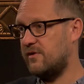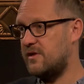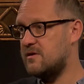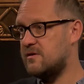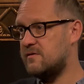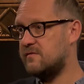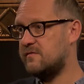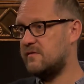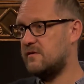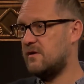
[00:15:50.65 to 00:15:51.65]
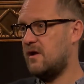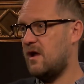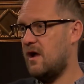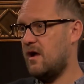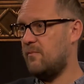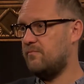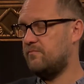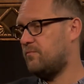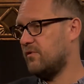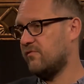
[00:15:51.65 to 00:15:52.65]
years.
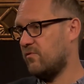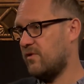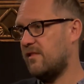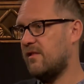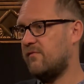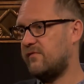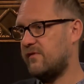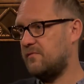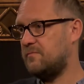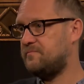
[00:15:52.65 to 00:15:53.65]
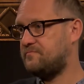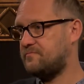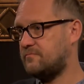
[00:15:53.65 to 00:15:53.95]
Books are what I love. So. And